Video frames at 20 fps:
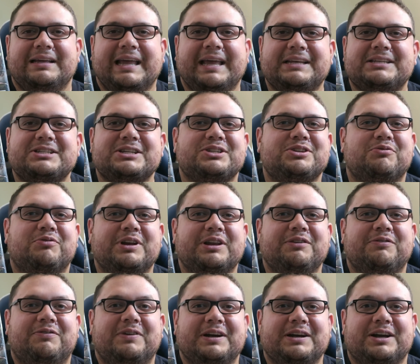it's just a
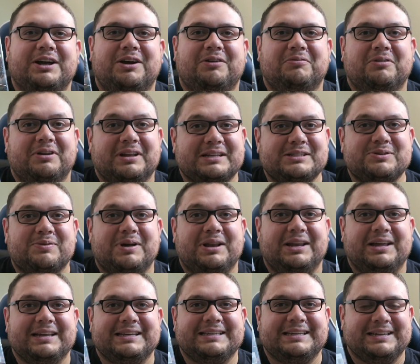really fun cover that's why i
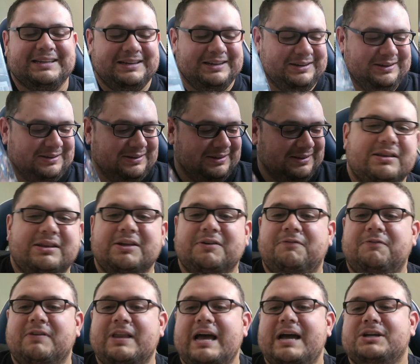liked it the
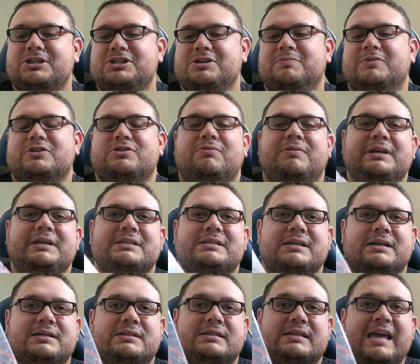Flash number
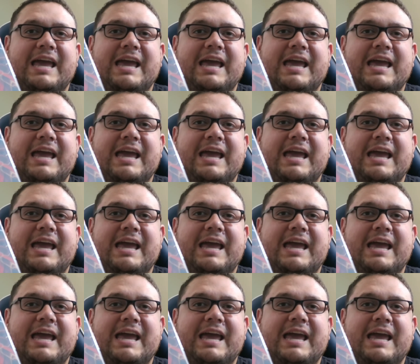26.